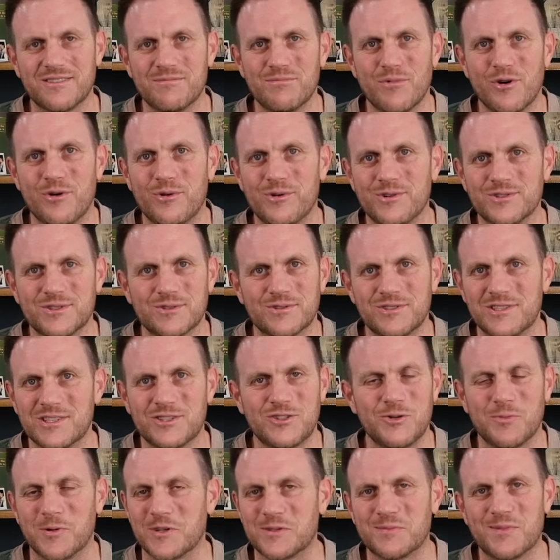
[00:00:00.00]
molds are just
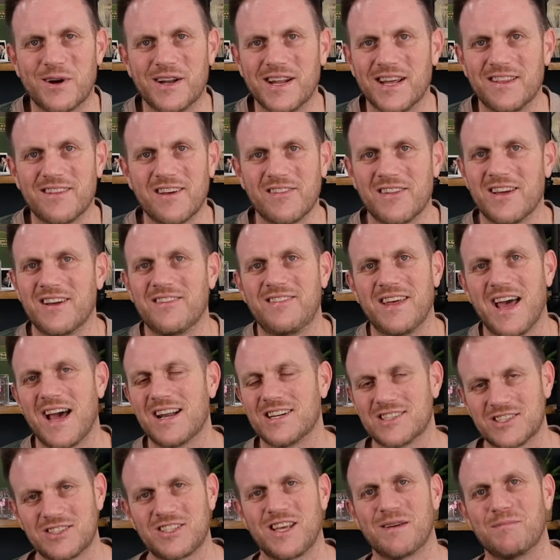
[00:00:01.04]
too much money that they had
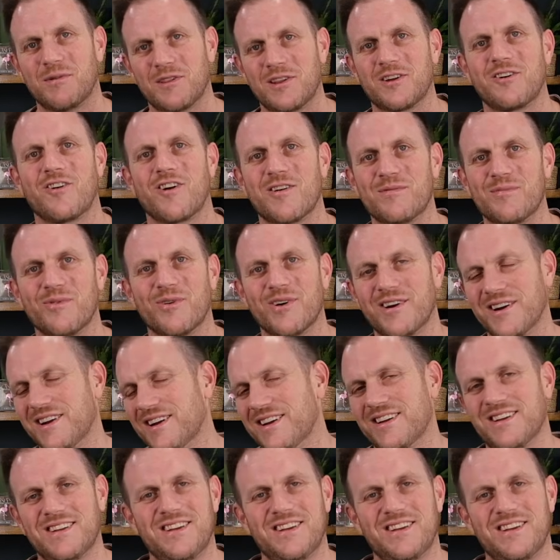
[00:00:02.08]
to skimp on the cardboard.